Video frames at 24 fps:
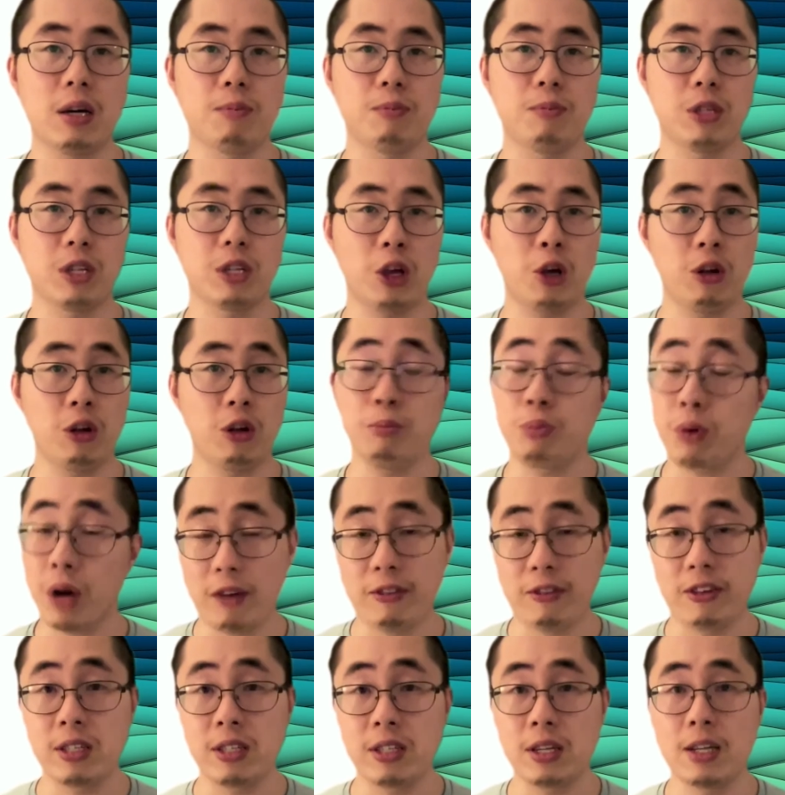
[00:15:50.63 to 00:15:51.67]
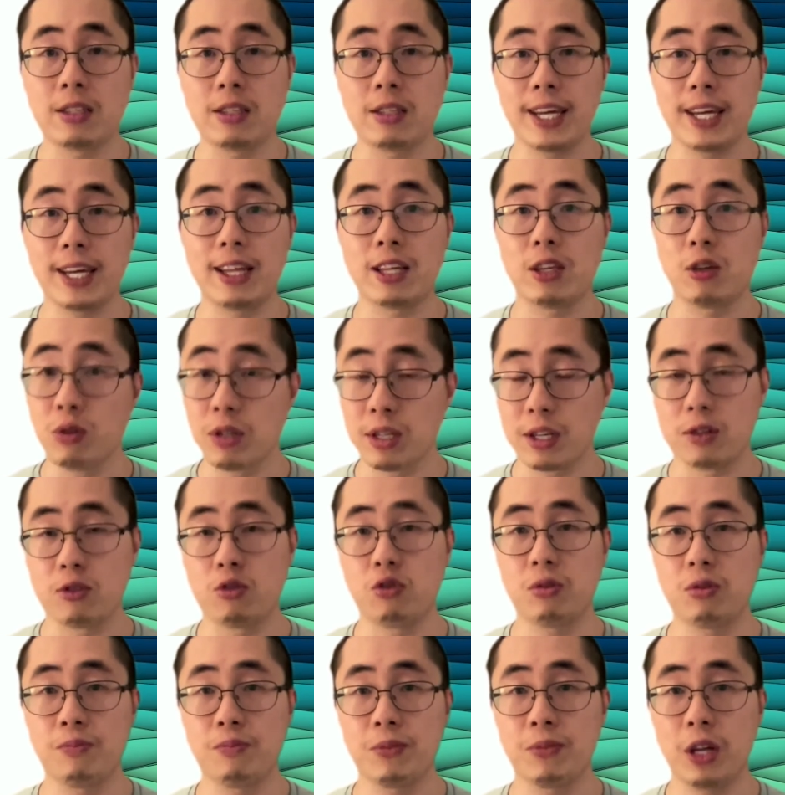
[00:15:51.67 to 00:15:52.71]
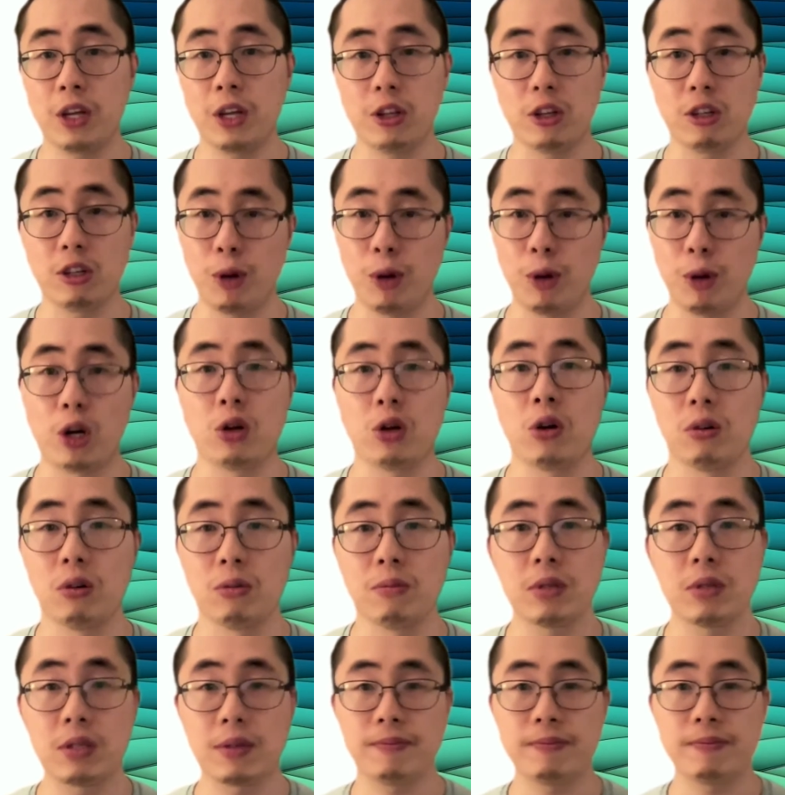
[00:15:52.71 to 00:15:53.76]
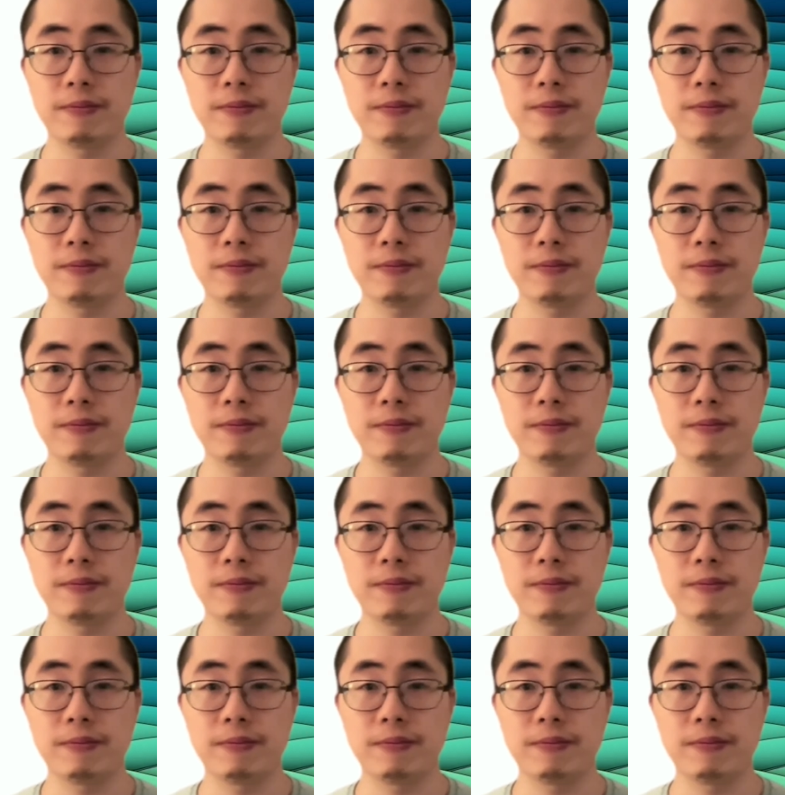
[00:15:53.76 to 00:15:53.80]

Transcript: security and privacy and data usage in the smart homes.